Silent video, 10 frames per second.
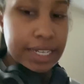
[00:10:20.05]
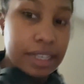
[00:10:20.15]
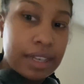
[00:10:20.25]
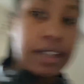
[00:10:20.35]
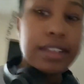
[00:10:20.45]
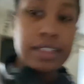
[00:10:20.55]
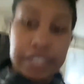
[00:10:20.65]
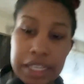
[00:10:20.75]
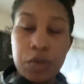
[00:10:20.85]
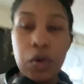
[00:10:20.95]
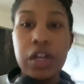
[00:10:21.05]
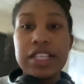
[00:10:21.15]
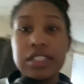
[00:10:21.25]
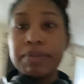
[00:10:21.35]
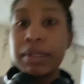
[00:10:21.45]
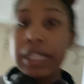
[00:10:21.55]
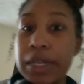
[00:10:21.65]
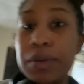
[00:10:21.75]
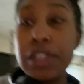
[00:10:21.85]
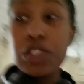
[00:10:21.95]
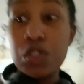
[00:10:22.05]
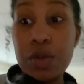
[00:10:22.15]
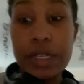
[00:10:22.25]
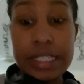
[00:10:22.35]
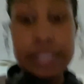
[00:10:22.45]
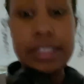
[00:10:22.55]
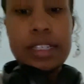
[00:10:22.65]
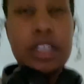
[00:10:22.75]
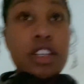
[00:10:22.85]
and he wanted to play with his toys.